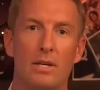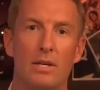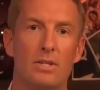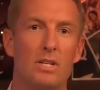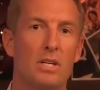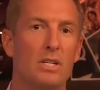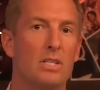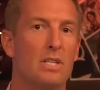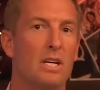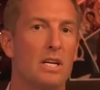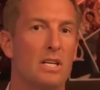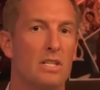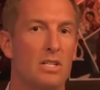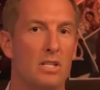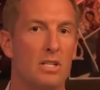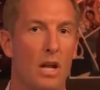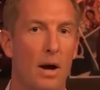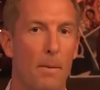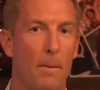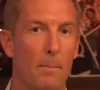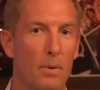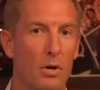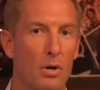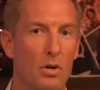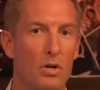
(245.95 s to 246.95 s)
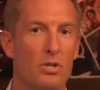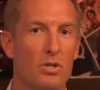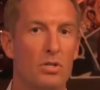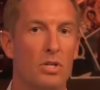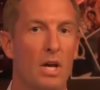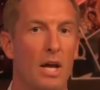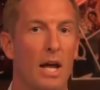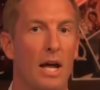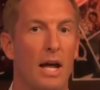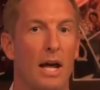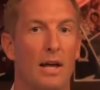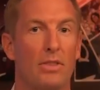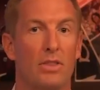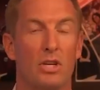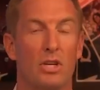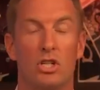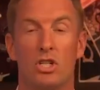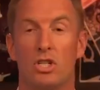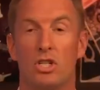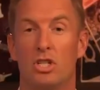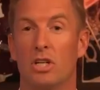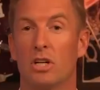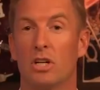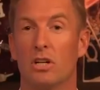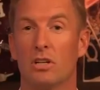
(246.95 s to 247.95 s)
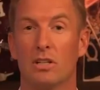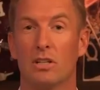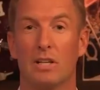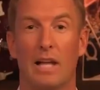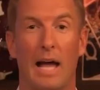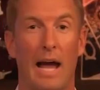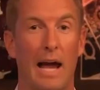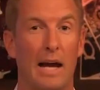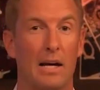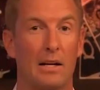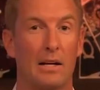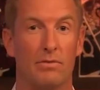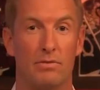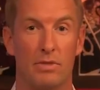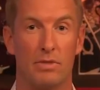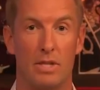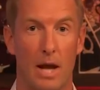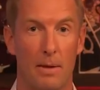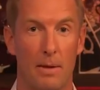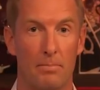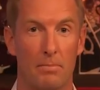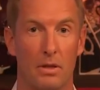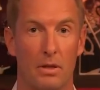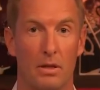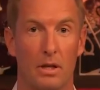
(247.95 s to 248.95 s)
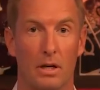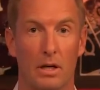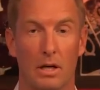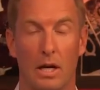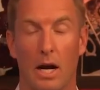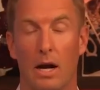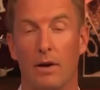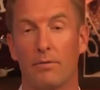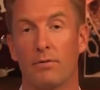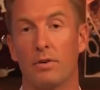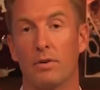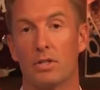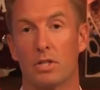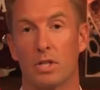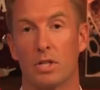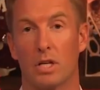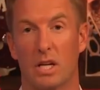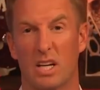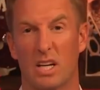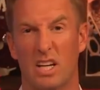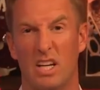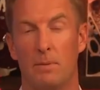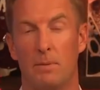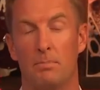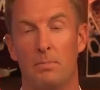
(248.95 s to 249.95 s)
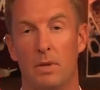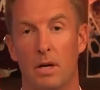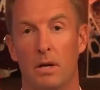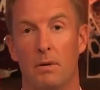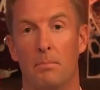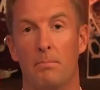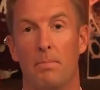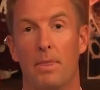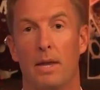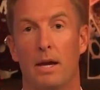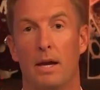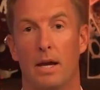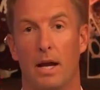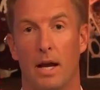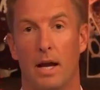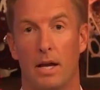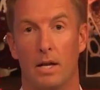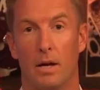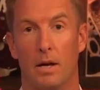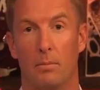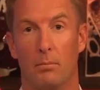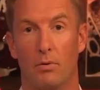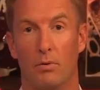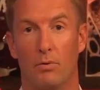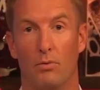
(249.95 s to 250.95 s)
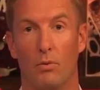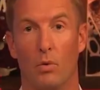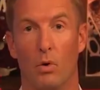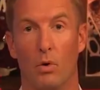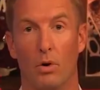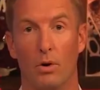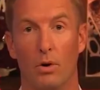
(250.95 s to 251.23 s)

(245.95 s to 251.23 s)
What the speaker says: the ACC's numbers and the sheer lack of depth in their conference are going to keep them at number